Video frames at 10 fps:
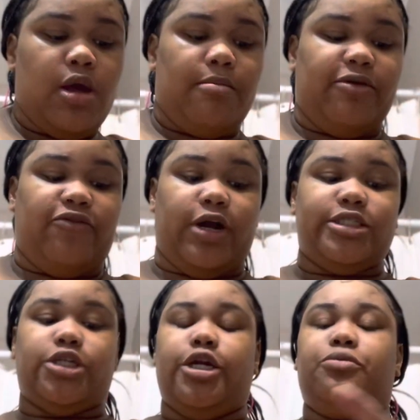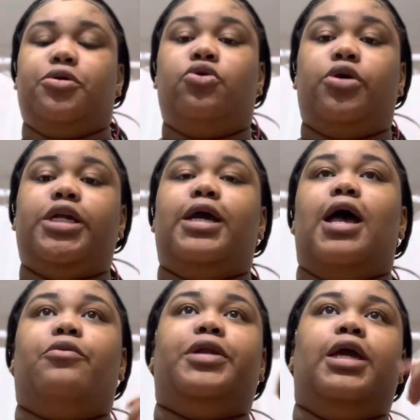Before I started recording,
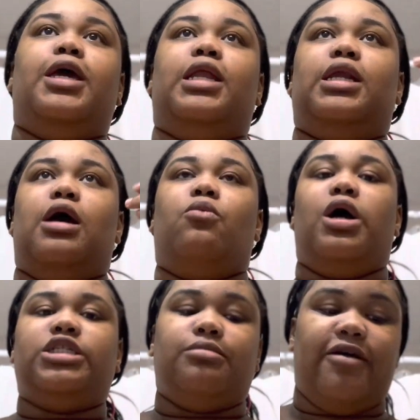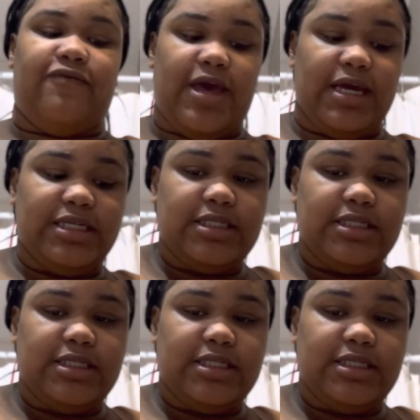I went ahead and I washed my face.